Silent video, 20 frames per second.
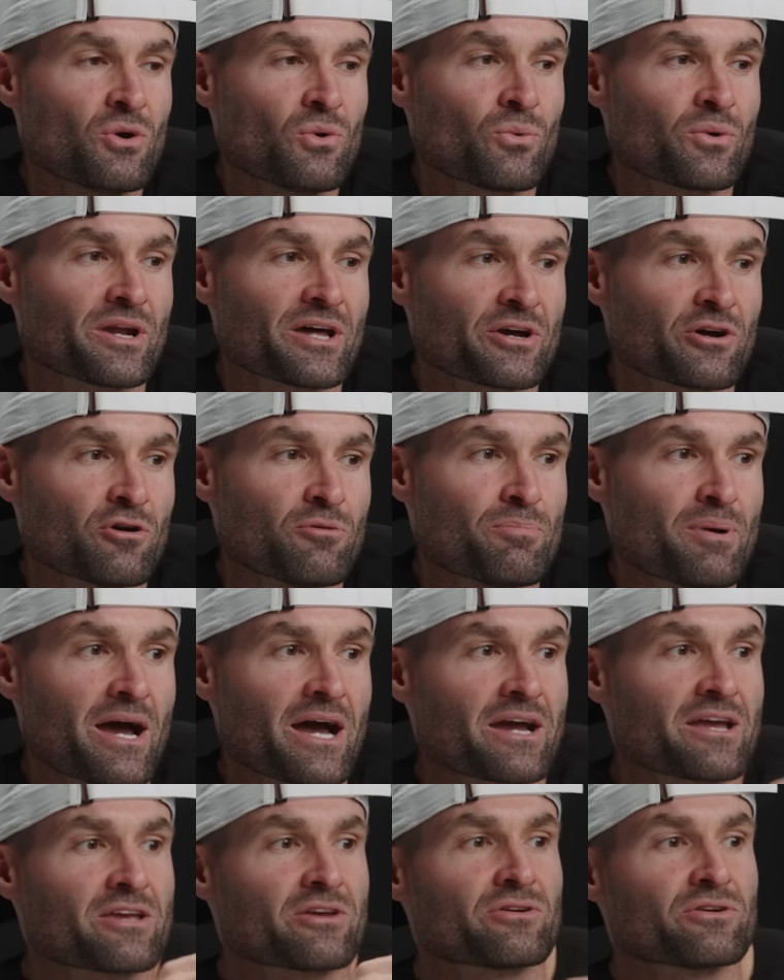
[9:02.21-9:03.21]
when I go
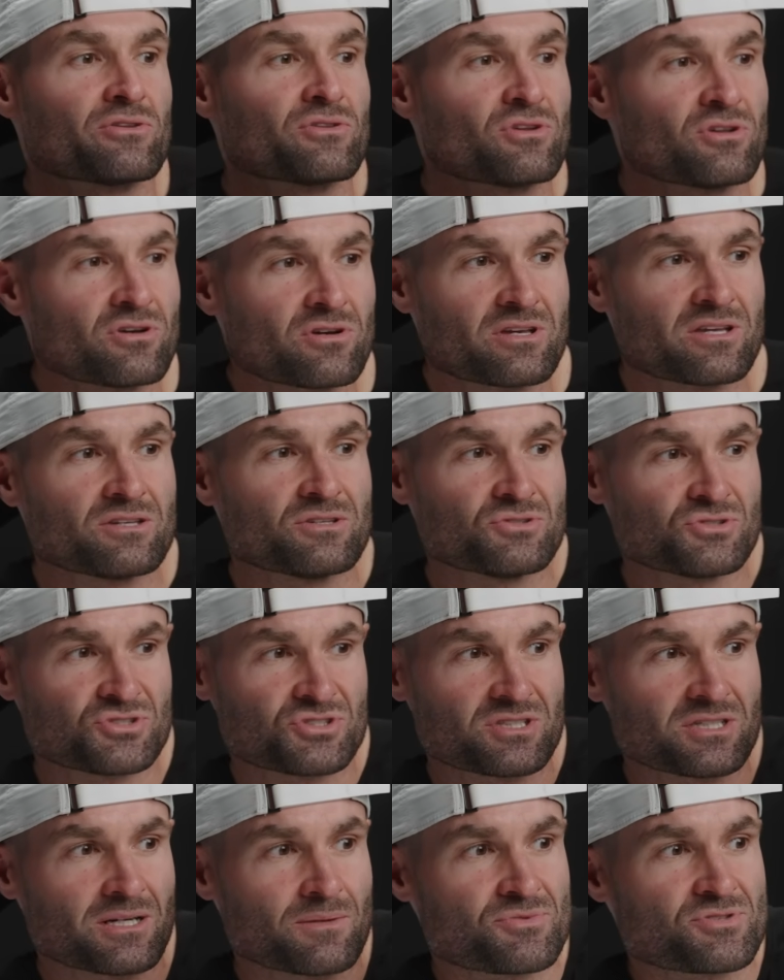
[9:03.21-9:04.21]
back here and look and you
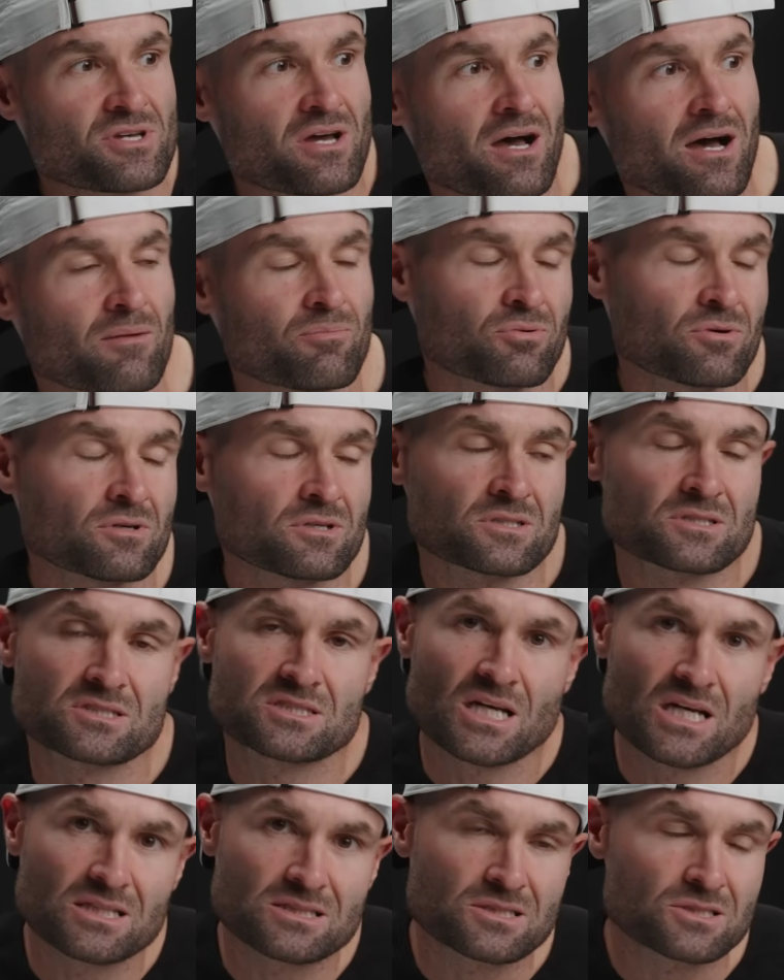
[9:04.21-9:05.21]
see up top where it
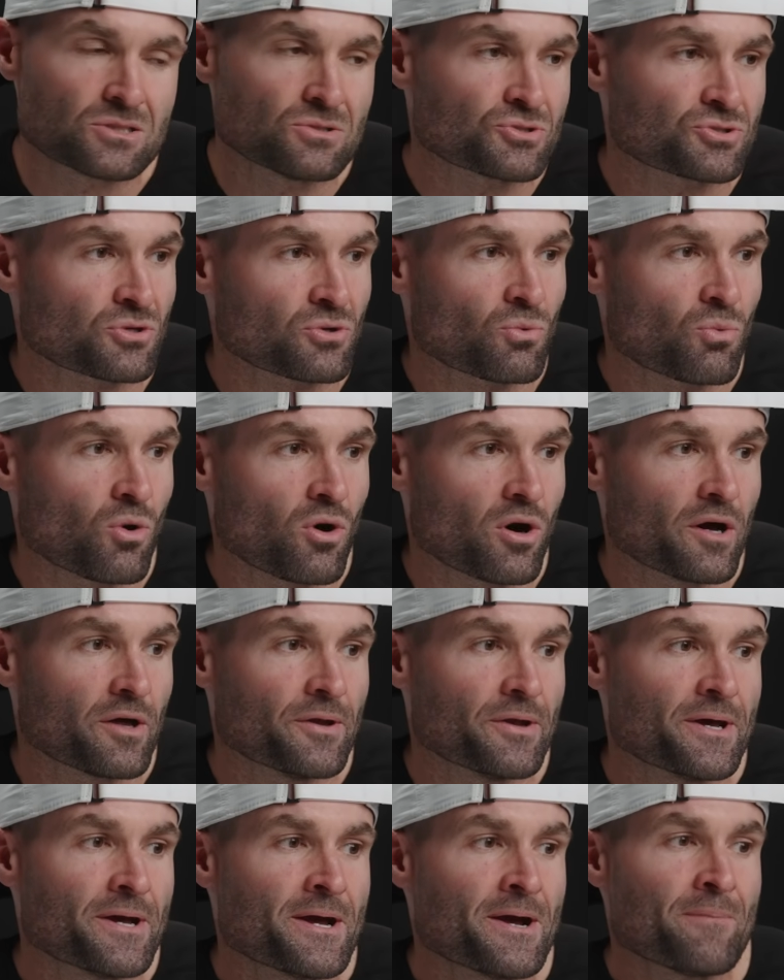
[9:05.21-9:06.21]
says user
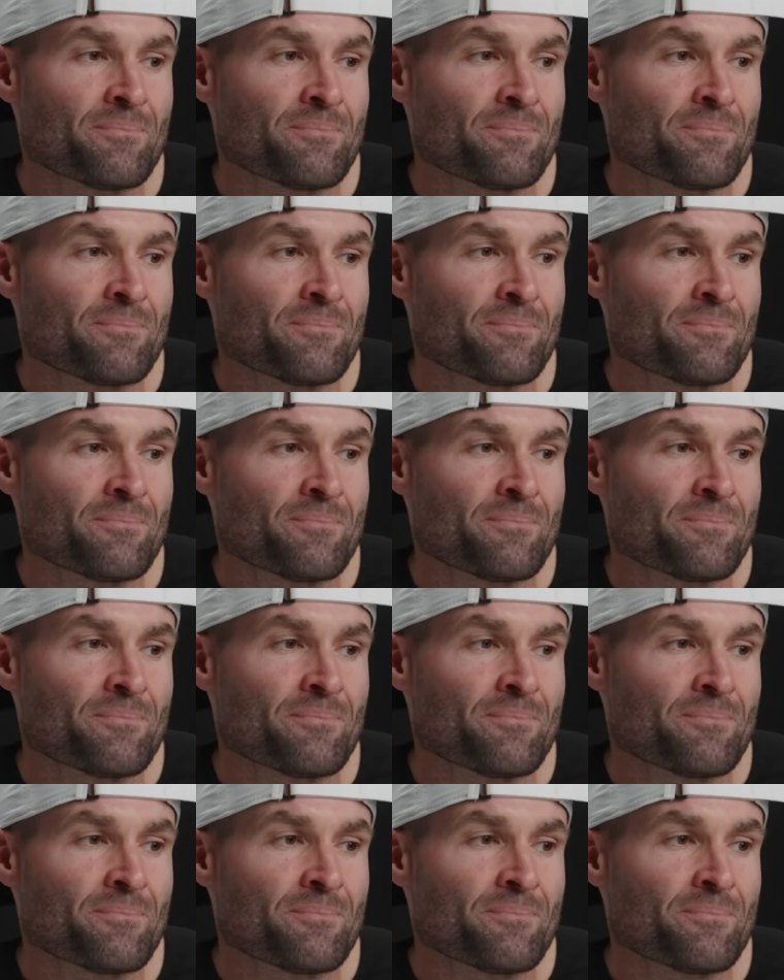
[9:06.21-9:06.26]
1,